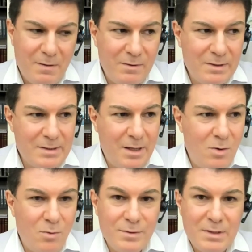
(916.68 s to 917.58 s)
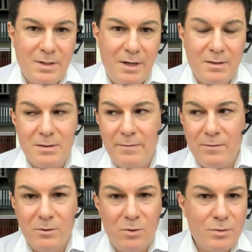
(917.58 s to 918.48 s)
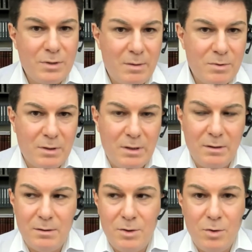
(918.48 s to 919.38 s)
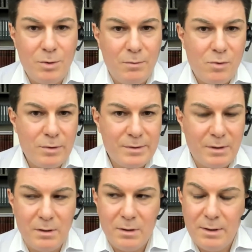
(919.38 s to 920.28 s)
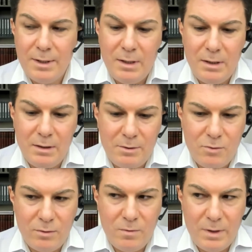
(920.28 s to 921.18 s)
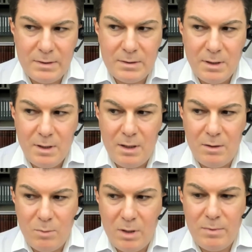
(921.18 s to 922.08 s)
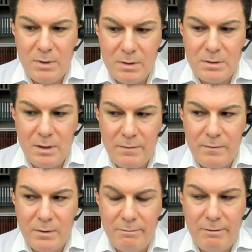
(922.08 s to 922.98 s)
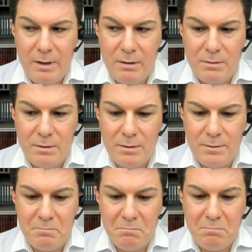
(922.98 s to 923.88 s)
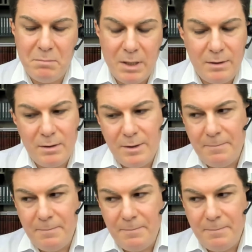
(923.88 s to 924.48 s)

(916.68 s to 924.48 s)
will stay on the street, they will know something in a dirty words, in a wrong ways, and maybe they will create bad